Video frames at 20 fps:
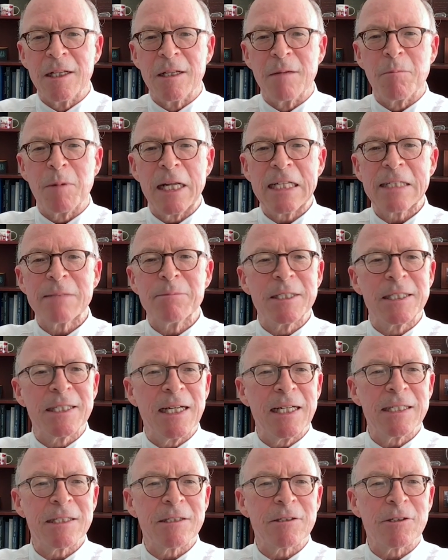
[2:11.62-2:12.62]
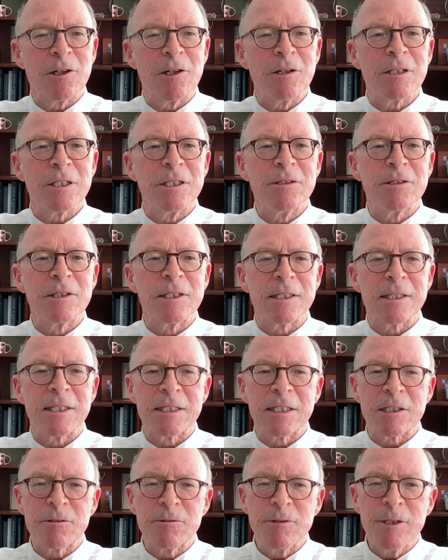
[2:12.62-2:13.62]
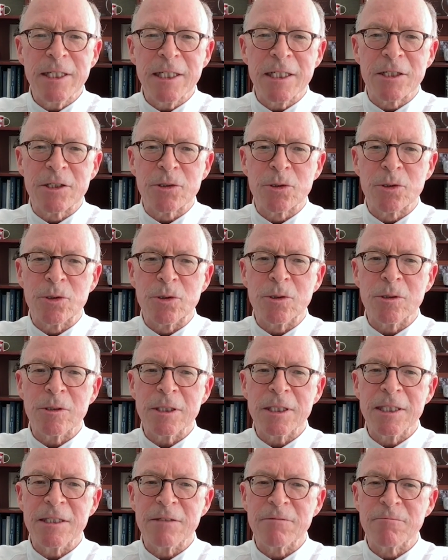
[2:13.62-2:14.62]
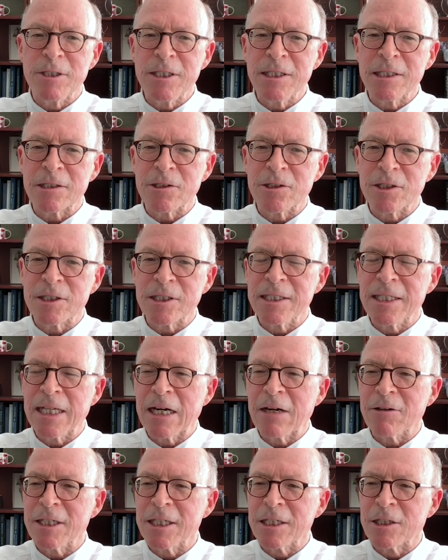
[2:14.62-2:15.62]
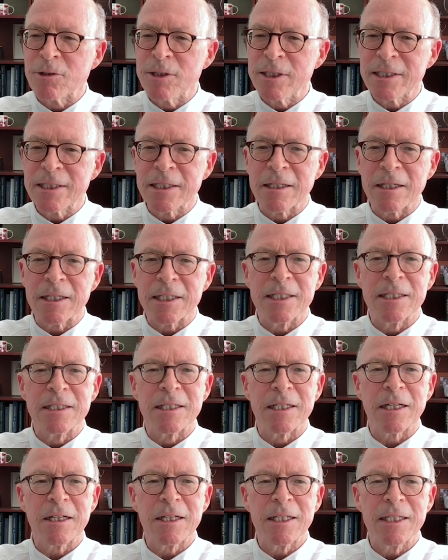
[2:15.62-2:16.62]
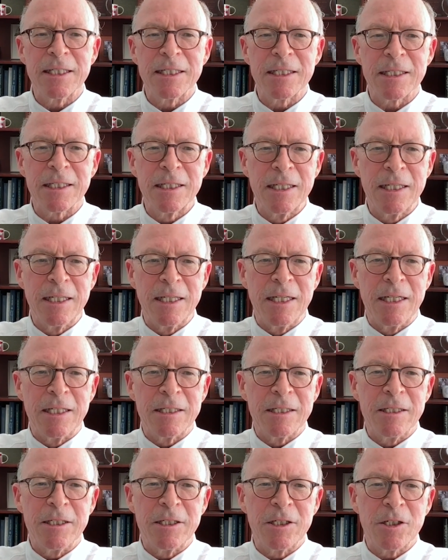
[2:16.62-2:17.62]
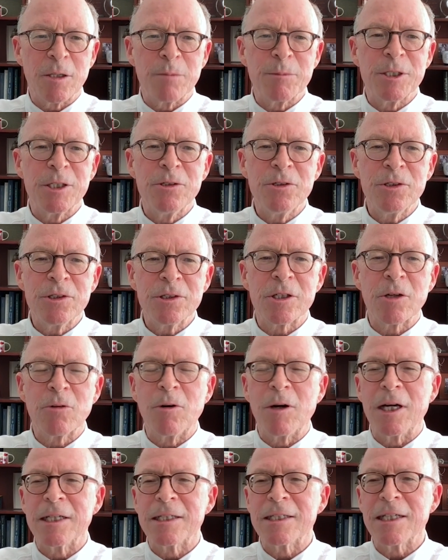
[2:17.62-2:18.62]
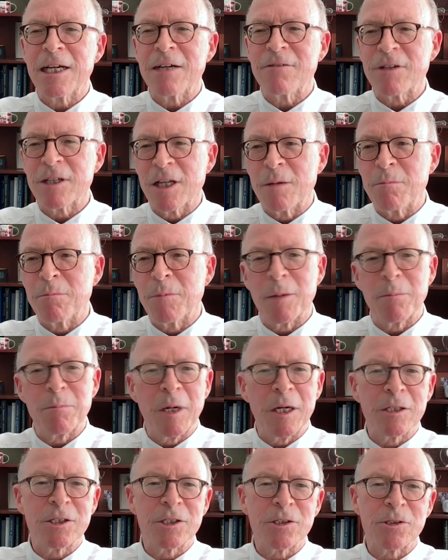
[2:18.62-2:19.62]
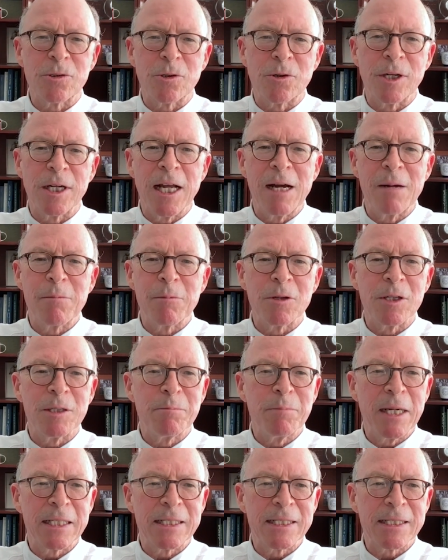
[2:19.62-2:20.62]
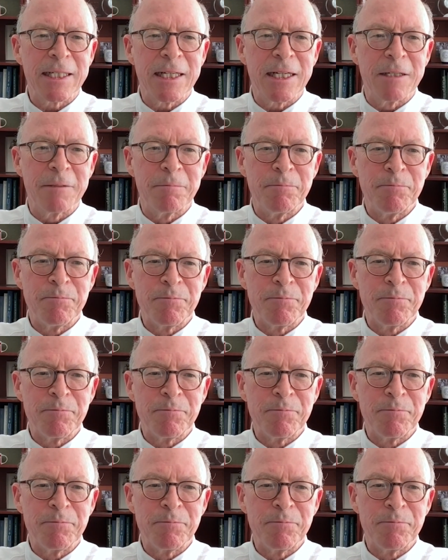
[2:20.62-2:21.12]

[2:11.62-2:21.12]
The plasma tests are currently used as a screening tool in research and now increasingly in the clinic to determine who should go on to have a lumbar puncture or an amyloid PET scan.